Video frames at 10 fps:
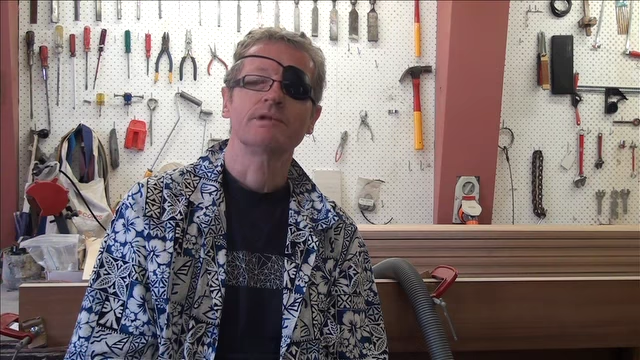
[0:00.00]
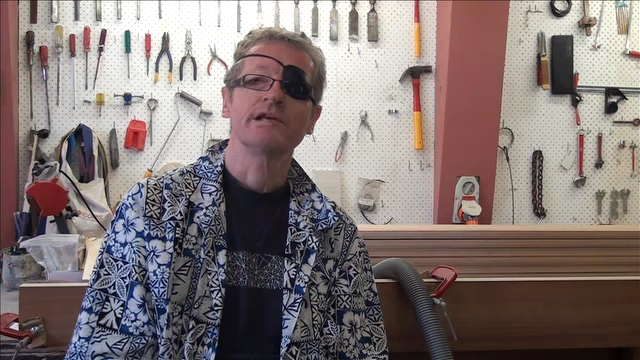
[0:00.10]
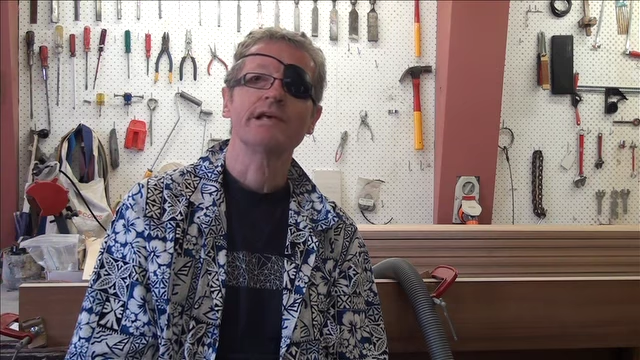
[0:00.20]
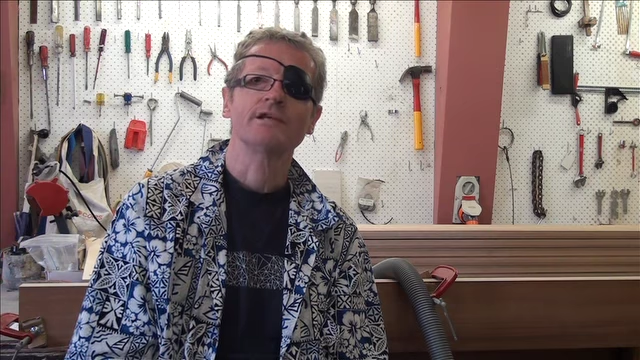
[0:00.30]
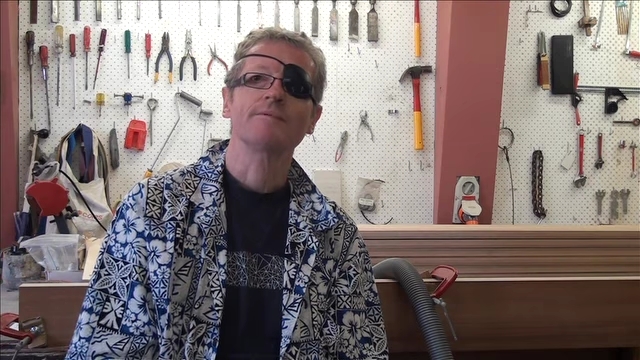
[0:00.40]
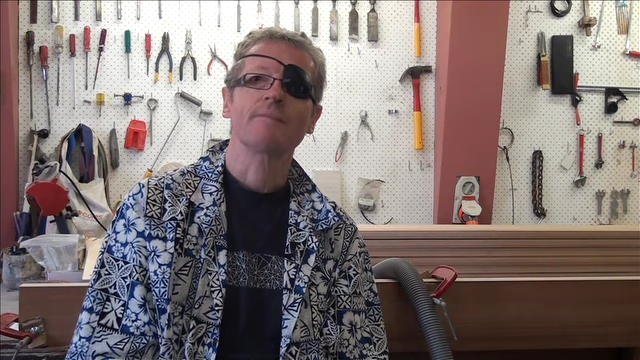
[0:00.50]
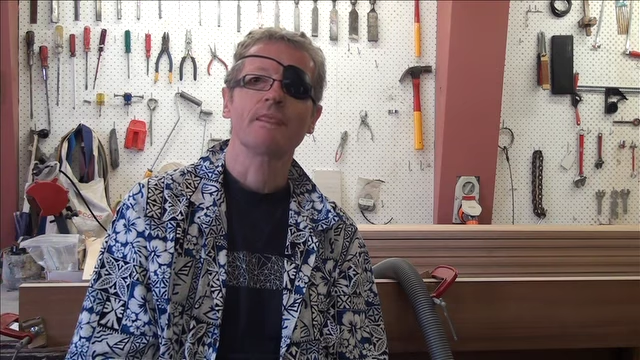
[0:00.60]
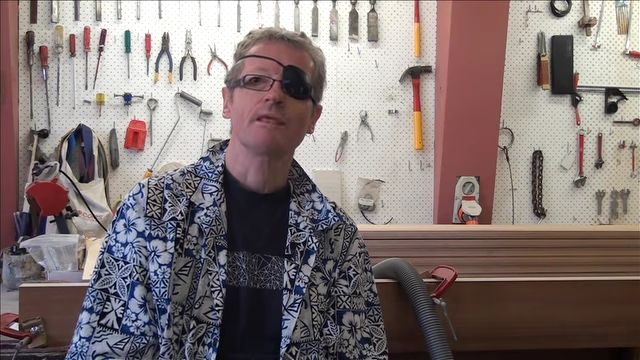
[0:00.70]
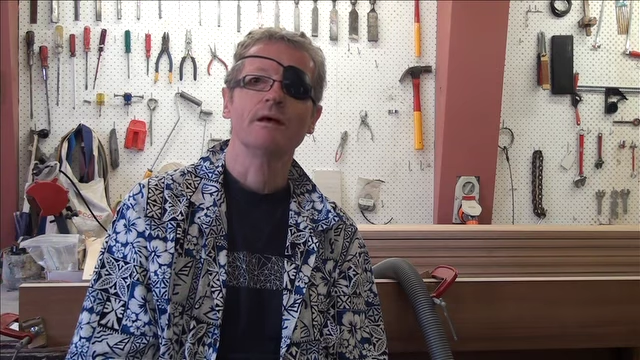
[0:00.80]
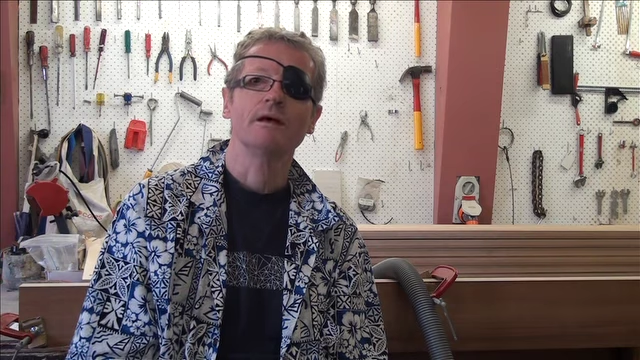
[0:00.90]
kit
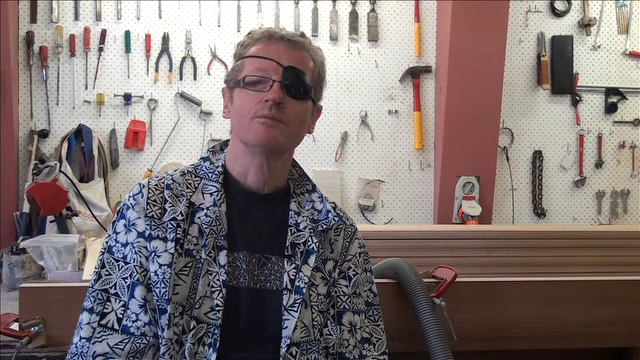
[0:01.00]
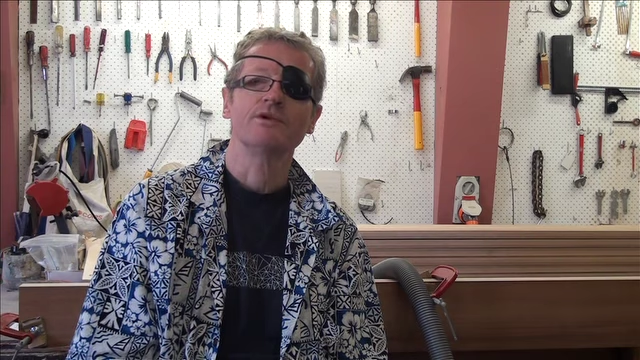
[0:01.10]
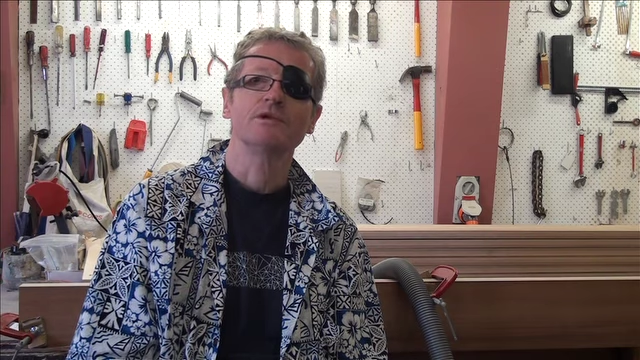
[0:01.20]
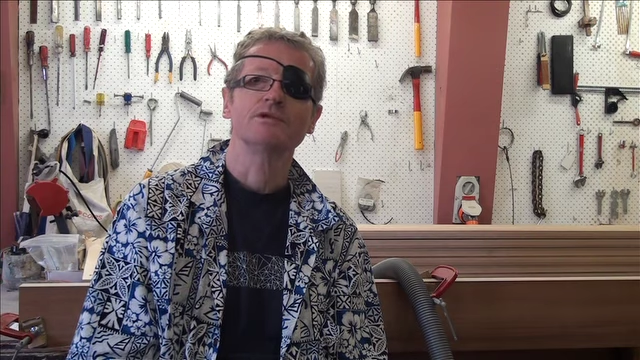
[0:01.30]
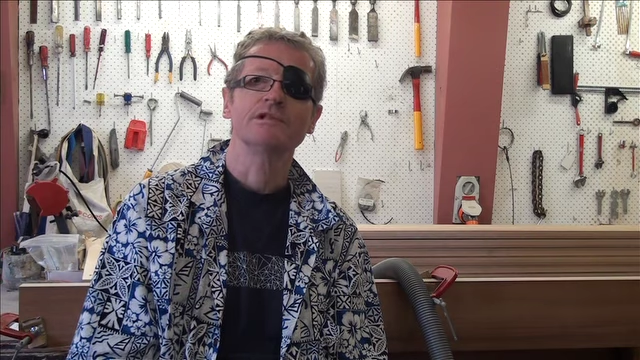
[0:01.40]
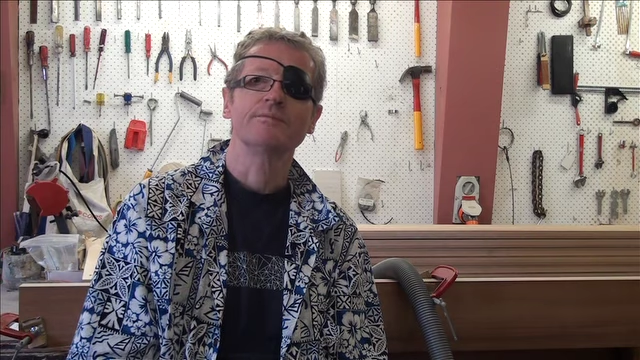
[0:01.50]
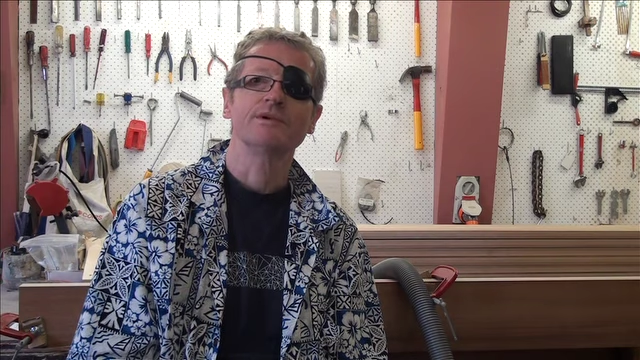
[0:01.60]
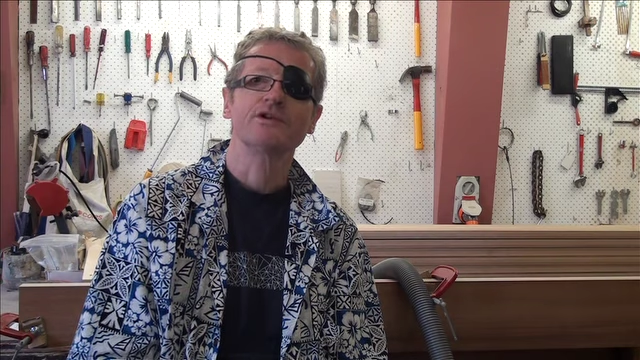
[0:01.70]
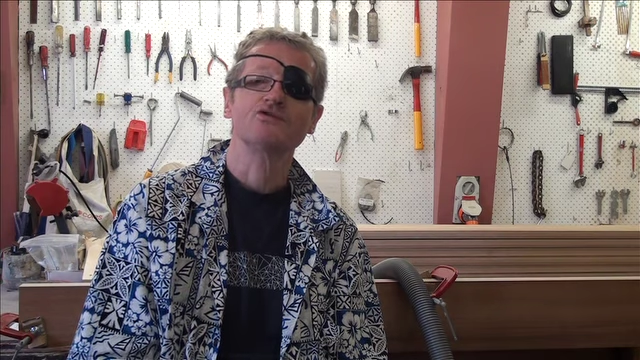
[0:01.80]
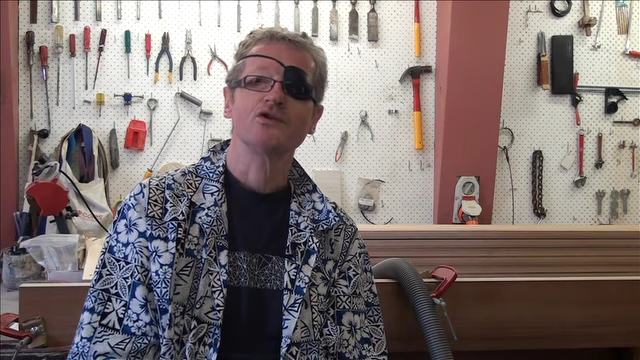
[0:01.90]
with
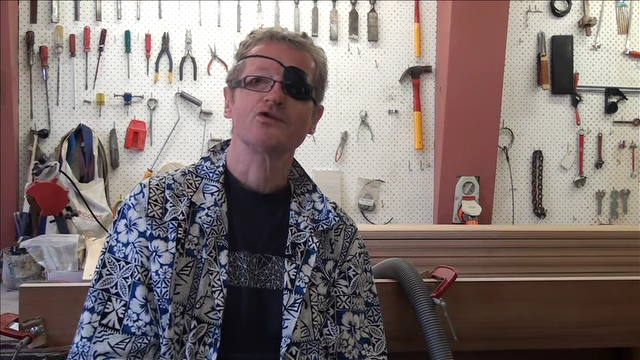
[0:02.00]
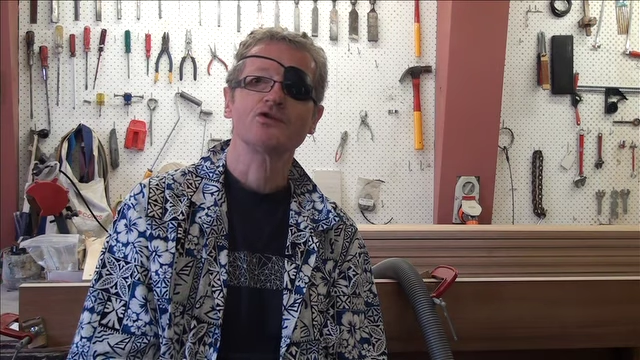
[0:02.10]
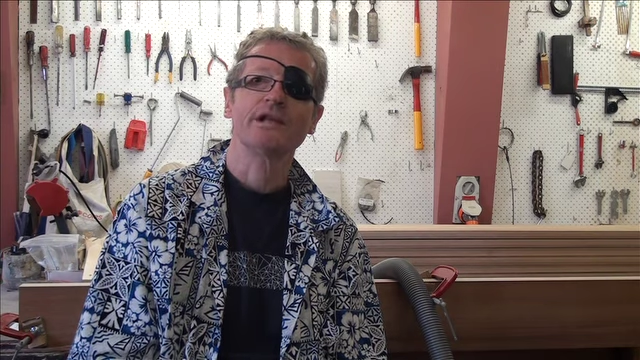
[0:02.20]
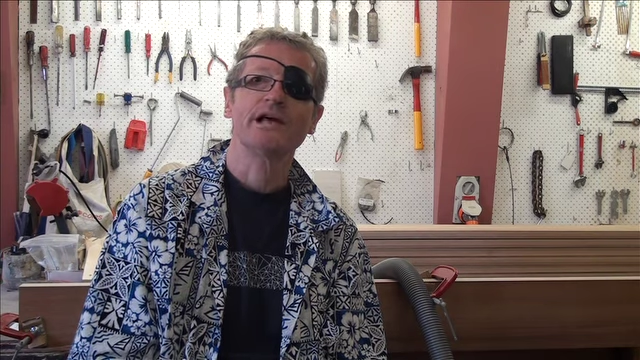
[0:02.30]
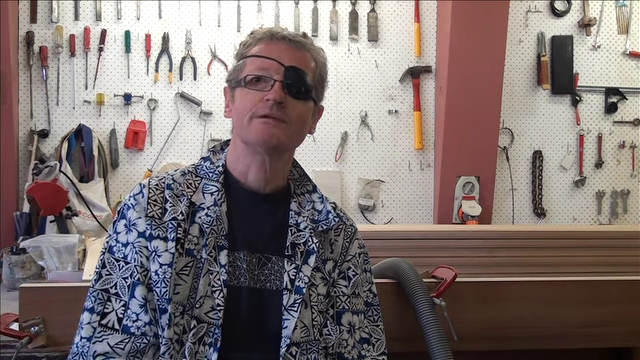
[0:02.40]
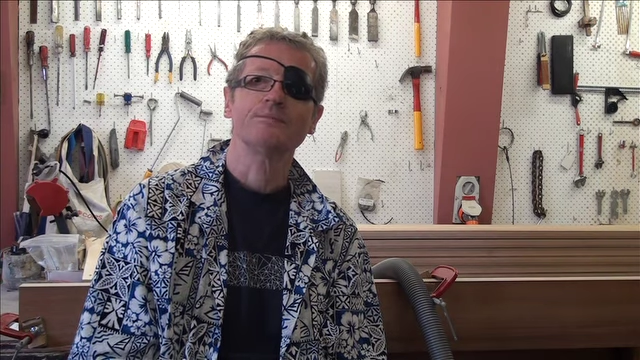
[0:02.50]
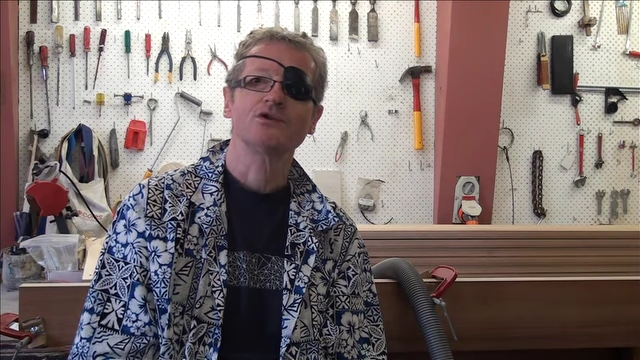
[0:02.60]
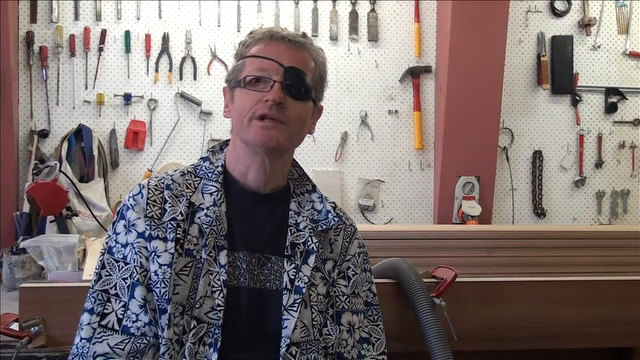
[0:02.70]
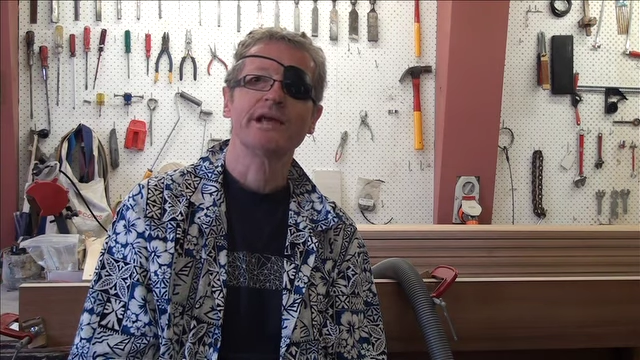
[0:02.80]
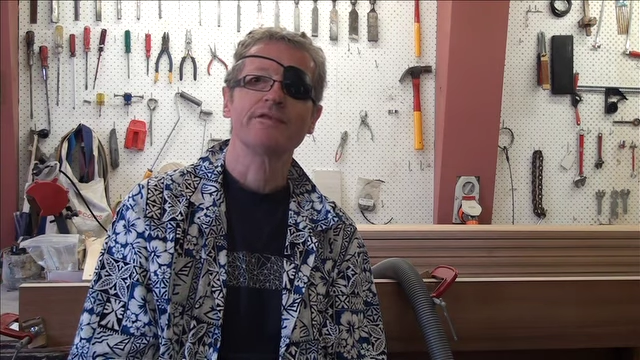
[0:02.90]
simple instructions on how to put
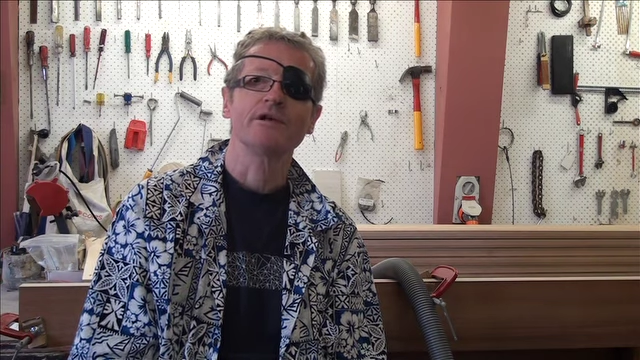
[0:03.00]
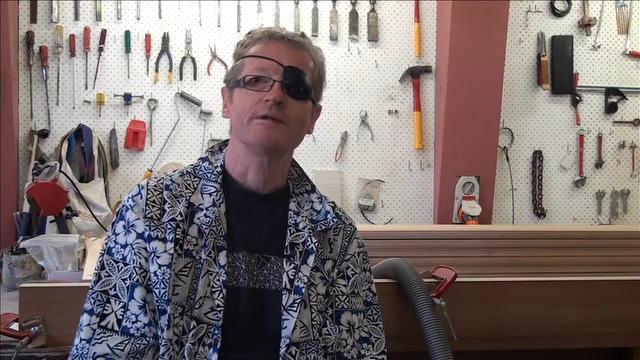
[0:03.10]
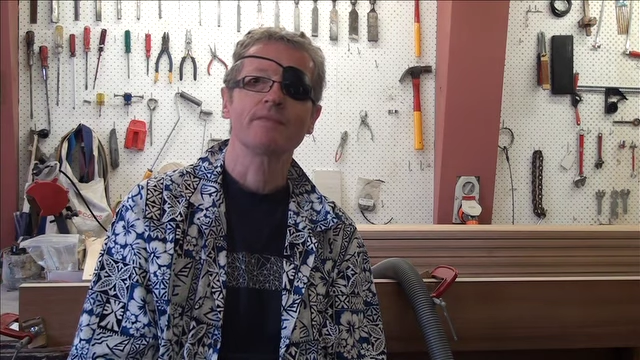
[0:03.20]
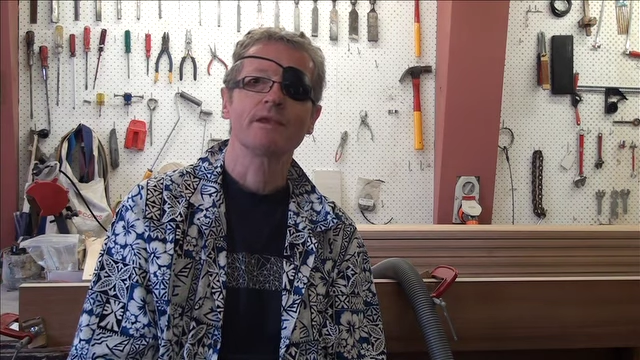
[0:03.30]
together.